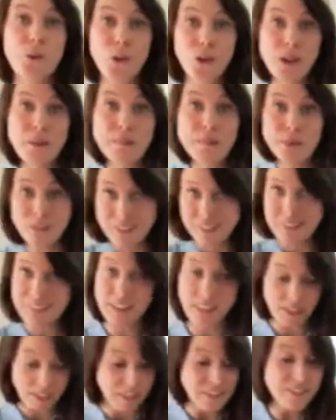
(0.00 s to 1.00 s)
roll up your
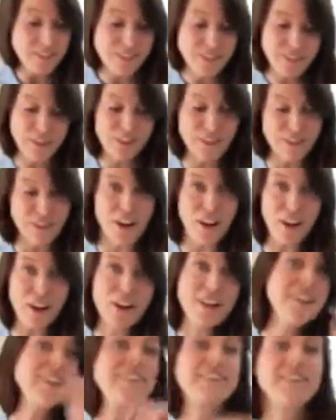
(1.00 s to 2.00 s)
sleeves to
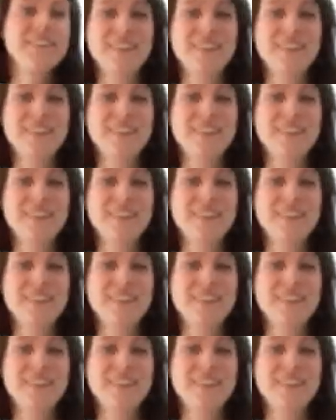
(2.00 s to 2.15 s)
start.